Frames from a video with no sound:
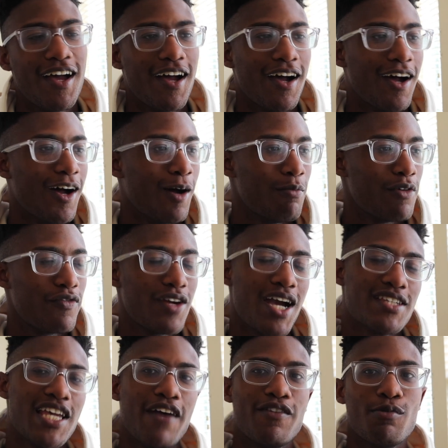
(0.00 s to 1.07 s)
If you
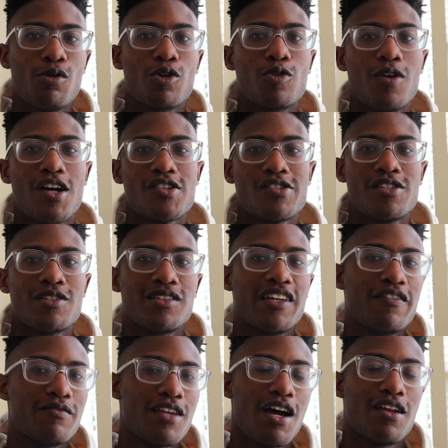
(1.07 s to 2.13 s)
guys have any more questions,
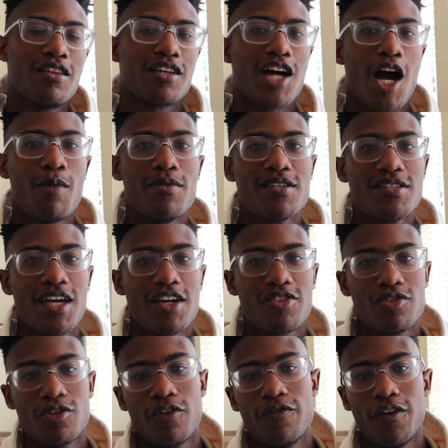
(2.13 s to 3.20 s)
leave them down in the comment
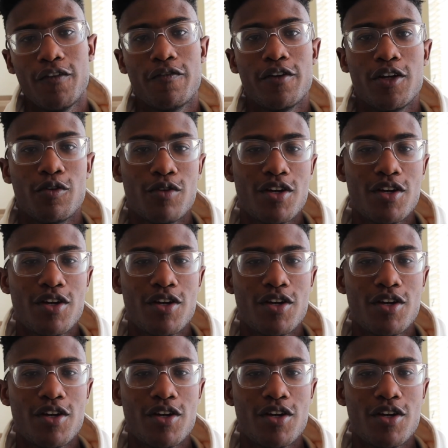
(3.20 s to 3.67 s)
section or feel free to